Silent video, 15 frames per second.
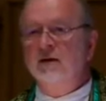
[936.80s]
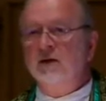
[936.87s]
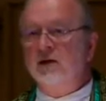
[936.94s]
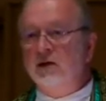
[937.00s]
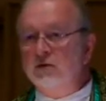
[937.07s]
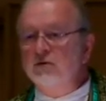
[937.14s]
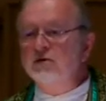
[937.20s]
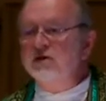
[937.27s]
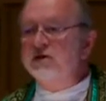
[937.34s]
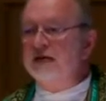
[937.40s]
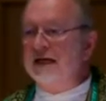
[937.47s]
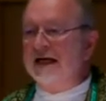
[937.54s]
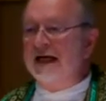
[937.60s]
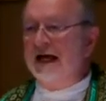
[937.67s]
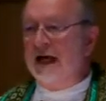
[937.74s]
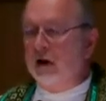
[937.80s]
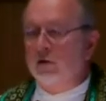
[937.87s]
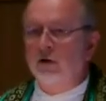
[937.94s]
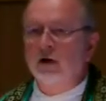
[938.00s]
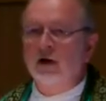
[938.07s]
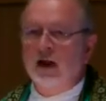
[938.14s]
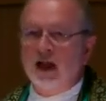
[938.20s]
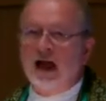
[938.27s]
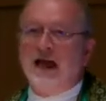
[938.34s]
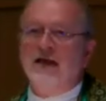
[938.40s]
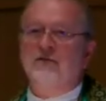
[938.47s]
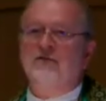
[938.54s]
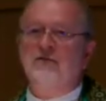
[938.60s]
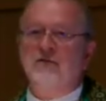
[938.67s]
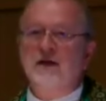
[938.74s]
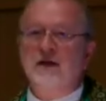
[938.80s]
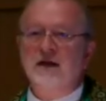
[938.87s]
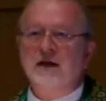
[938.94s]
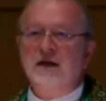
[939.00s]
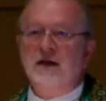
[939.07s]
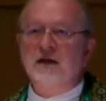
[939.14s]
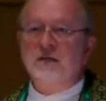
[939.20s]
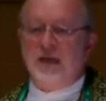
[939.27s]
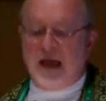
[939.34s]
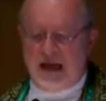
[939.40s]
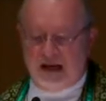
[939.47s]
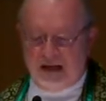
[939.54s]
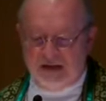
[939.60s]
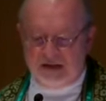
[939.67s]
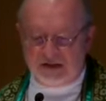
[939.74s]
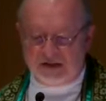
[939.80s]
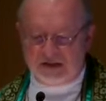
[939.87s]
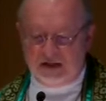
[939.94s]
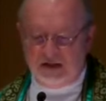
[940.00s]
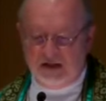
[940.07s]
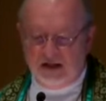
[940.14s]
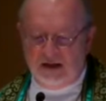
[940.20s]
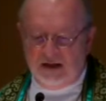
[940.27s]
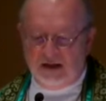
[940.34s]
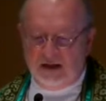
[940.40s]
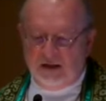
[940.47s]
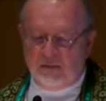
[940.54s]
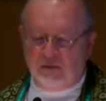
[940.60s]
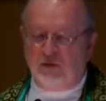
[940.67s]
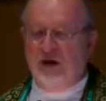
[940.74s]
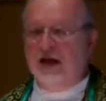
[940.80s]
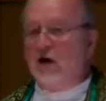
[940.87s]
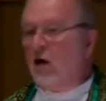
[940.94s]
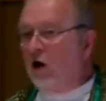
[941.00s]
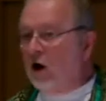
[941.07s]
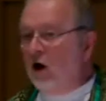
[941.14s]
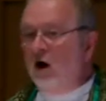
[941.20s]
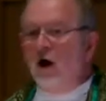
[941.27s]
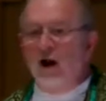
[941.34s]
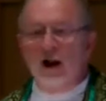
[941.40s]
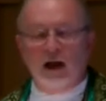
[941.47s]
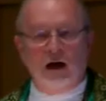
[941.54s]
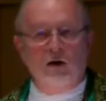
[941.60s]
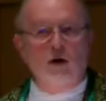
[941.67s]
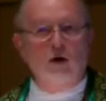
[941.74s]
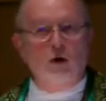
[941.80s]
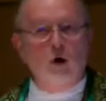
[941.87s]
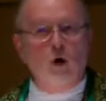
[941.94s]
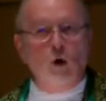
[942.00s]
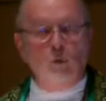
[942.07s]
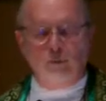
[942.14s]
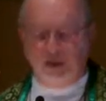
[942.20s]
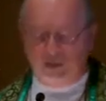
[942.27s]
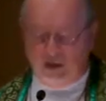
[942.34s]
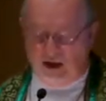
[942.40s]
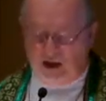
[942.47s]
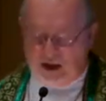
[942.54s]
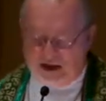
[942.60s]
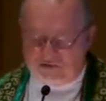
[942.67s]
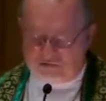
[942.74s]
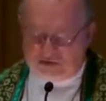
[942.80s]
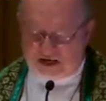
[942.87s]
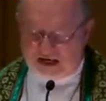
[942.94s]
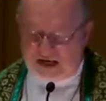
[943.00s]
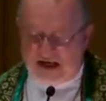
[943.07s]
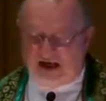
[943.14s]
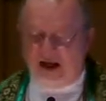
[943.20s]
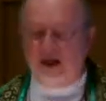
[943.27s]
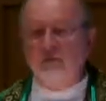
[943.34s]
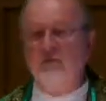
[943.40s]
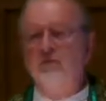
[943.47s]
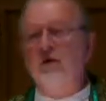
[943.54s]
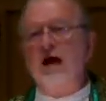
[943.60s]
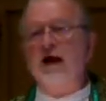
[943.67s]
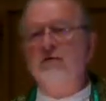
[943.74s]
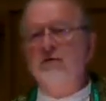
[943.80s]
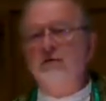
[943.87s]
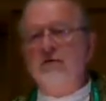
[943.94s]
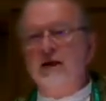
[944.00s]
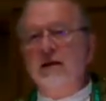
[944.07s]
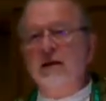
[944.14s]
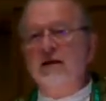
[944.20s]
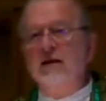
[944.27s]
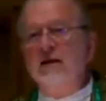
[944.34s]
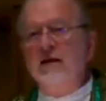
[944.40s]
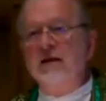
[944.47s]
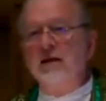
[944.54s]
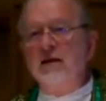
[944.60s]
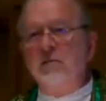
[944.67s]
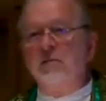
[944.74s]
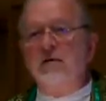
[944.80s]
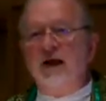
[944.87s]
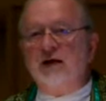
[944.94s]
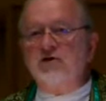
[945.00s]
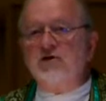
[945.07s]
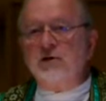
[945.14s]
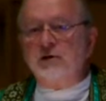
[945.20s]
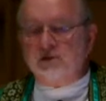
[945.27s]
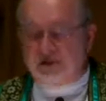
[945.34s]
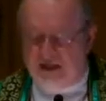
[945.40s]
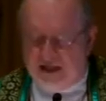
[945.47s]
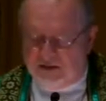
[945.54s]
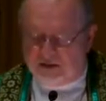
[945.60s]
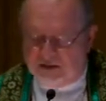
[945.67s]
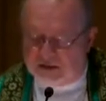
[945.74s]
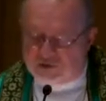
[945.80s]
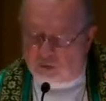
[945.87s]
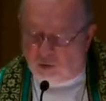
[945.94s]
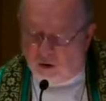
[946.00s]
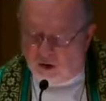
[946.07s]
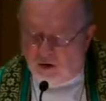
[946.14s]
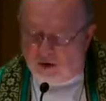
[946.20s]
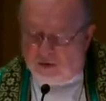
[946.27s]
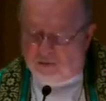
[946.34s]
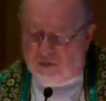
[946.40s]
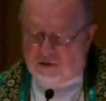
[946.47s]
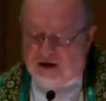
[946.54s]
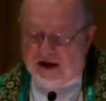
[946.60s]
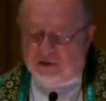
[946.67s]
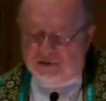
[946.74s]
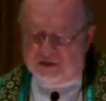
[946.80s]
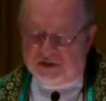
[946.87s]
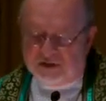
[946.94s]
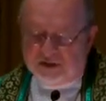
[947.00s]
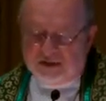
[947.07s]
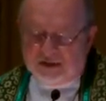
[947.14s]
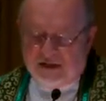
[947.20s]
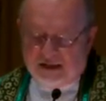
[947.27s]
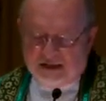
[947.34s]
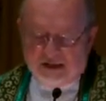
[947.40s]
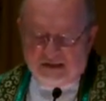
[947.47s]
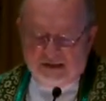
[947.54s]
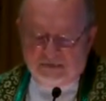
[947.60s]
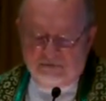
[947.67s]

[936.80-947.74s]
Losing our life, that is, putting all our hope in the life to come rather than the pleasures that this world promises us,